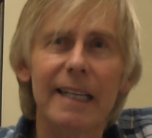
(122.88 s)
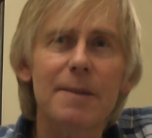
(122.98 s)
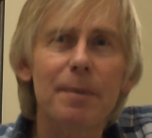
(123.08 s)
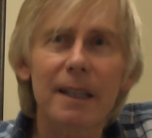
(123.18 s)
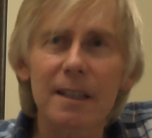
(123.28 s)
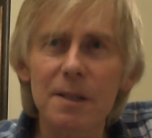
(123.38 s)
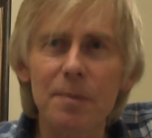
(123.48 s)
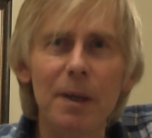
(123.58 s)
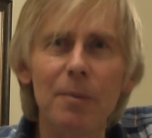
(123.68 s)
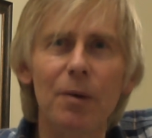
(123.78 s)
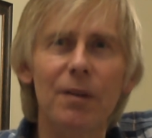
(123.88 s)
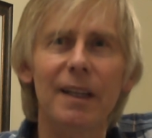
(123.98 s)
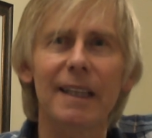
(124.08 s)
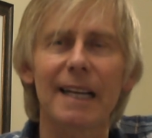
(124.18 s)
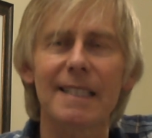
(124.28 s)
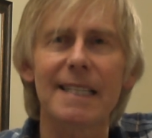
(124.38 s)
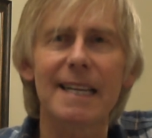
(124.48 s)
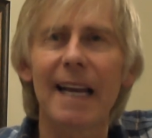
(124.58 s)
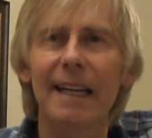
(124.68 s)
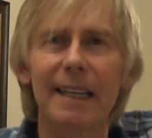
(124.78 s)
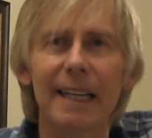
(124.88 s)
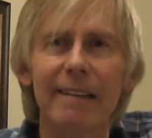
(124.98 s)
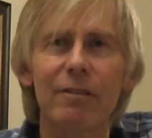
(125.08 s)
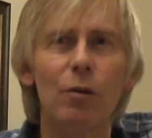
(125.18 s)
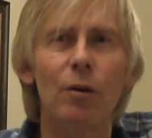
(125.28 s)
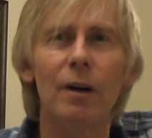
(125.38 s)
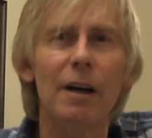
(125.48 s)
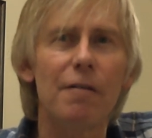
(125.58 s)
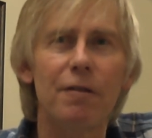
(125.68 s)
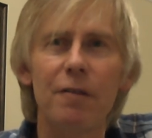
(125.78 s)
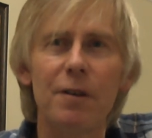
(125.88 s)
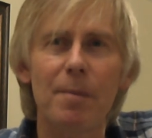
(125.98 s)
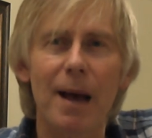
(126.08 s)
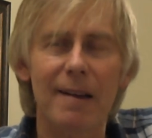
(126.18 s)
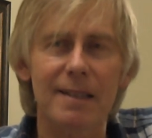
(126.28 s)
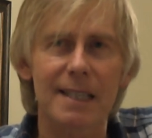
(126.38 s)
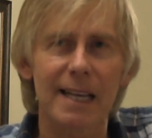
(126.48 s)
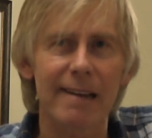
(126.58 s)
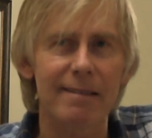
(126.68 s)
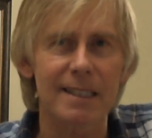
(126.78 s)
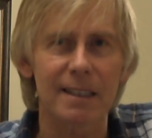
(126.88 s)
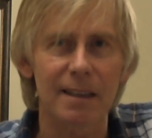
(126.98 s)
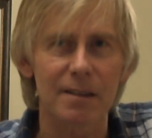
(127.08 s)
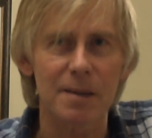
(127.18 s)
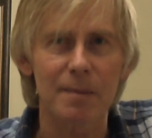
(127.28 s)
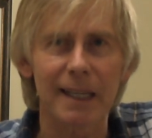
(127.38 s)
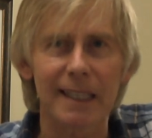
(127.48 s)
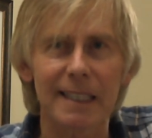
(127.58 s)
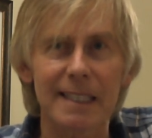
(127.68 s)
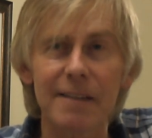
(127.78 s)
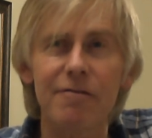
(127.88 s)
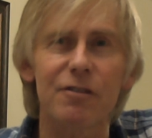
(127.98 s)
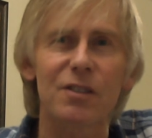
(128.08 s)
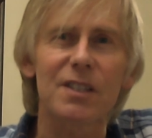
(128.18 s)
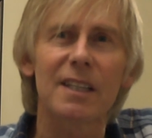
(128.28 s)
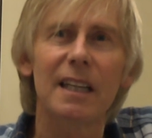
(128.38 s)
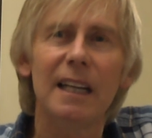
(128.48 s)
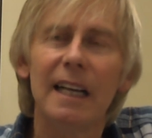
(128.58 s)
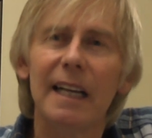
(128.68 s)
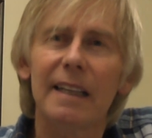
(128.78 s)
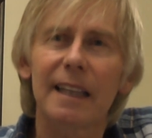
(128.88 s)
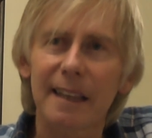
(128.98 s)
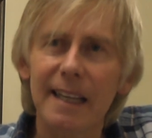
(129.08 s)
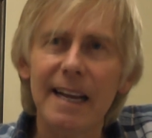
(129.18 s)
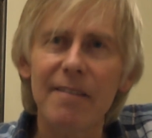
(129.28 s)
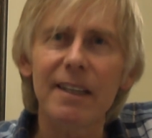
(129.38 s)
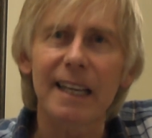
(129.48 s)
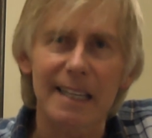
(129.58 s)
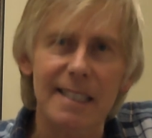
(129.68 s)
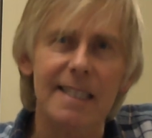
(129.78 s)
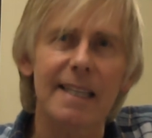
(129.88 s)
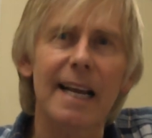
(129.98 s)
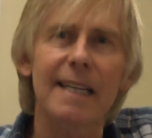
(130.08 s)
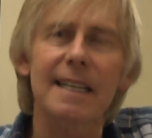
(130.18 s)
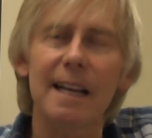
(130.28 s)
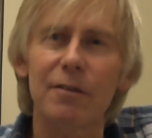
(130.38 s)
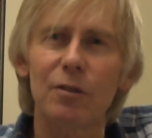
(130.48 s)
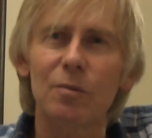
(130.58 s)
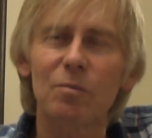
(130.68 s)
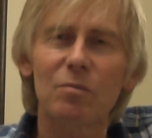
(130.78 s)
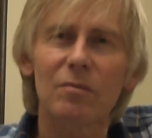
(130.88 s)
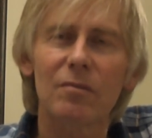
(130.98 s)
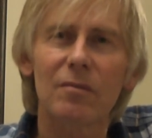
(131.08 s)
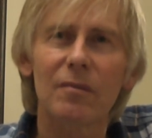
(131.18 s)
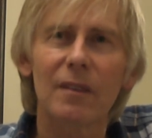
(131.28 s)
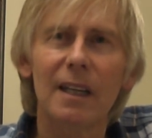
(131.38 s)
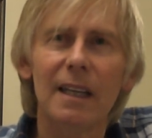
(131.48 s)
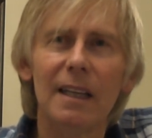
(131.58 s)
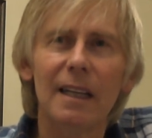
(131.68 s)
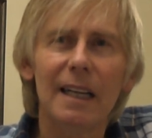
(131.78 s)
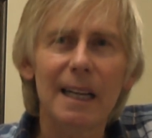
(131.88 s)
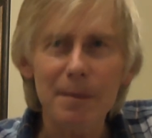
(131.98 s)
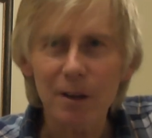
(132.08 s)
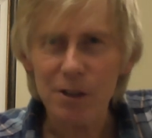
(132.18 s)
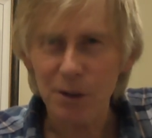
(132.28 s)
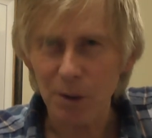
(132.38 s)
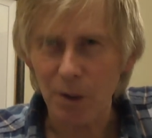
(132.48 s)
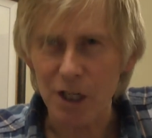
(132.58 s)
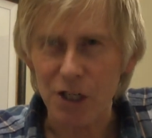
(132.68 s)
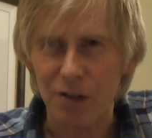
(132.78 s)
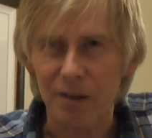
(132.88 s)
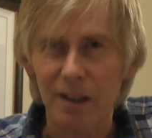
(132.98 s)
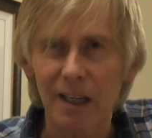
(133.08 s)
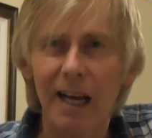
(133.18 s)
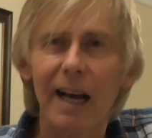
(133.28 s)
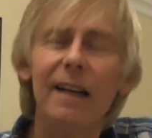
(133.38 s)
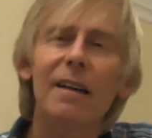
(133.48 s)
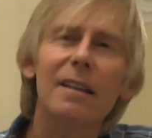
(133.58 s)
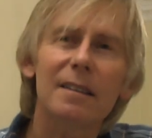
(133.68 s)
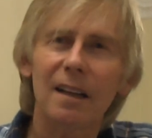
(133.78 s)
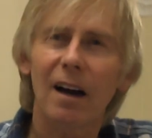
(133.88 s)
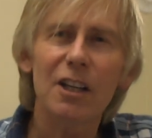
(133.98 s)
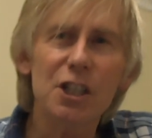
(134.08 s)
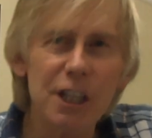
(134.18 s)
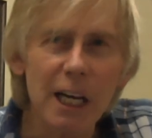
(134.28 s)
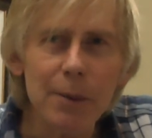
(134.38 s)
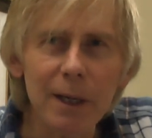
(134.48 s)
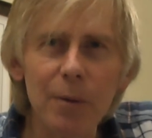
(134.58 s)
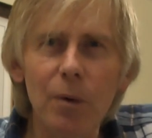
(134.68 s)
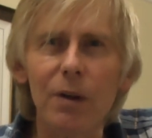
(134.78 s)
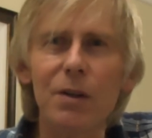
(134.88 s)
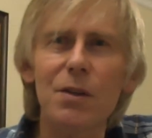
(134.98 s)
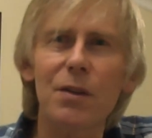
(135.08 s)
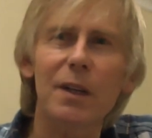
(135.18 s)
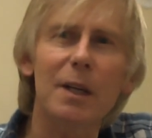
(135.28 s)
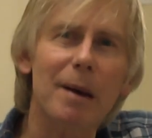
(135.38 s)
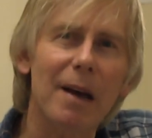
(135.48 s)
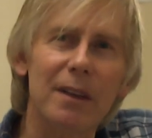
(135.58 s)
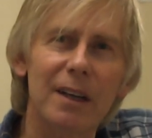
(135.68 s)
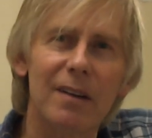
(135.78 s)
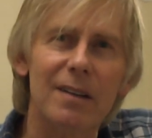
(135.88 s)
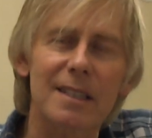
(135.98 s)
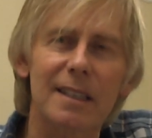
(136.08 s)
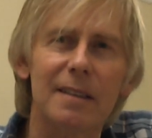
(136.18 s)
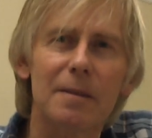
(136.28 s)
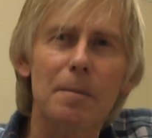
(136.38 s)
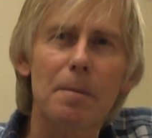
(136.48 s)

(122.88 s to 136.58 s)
It's because people think that a tenner here or £50 there isn't going to make any difference that they never get to the next level. Let me ask you a question, and I genuinely want you to think about the answer.